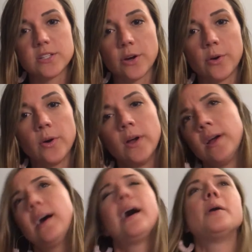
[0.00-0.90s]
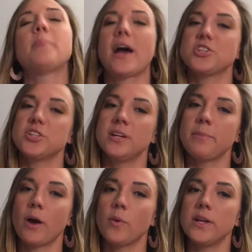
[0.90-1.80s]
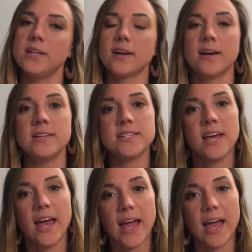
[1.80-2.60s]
so passionate about what he does.